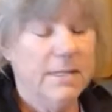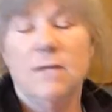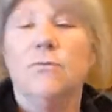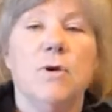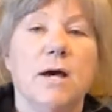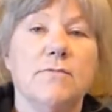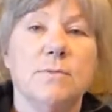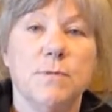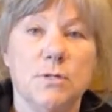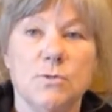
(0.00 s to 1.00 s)
If you have
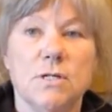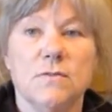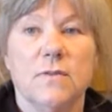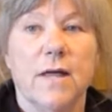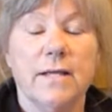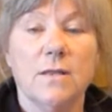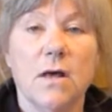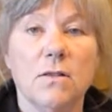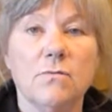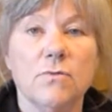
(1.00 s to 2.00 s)
somebody who doesn't like the
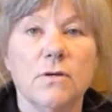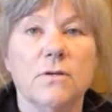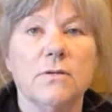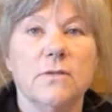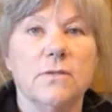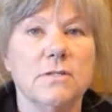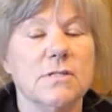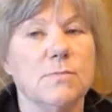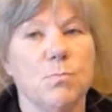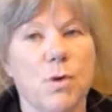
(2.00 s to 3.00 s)
olive oil,
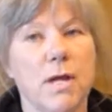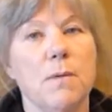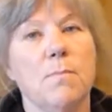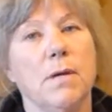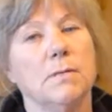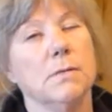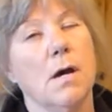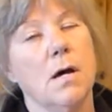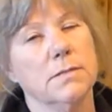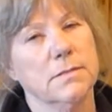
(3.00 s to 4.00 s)
this bread makes
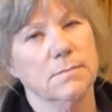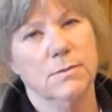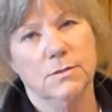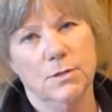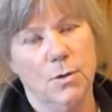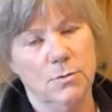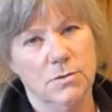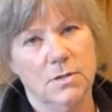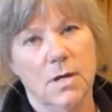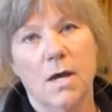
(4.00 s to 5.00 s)
awesome
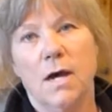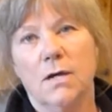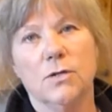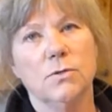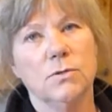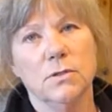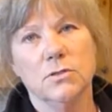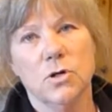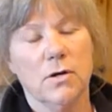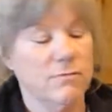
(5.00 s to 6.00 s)
toast. A cute little
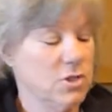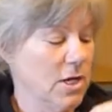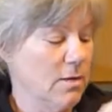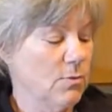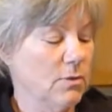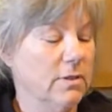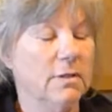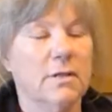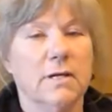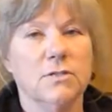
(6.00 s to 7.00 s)
jar of jam or a
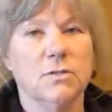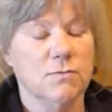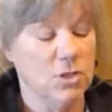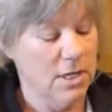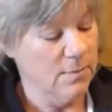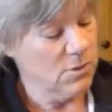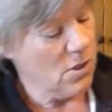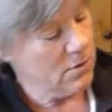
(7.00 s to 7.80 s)
little collection of jams,